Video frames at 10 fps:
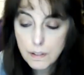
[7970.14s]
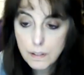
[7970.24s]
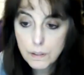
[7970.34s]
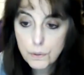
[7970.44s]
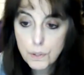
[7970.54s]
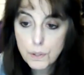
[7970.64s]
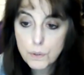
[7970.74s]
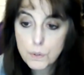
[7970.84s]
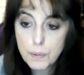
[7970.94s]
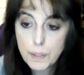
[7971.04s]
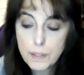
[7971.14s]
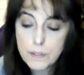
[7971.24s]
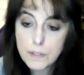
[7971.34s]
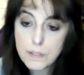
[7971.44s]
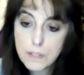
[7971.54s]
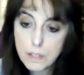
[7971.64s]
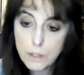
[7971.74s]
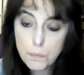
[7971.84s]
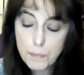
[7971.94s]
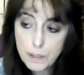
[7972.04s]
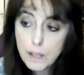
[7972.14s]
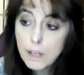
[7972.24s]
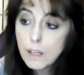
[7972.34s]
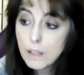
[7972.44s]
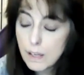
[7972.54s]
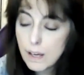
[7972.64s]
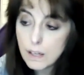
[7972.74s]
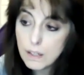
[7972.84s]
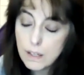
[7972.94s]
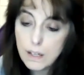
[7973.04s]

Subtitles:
Go to those places still open. Yeah.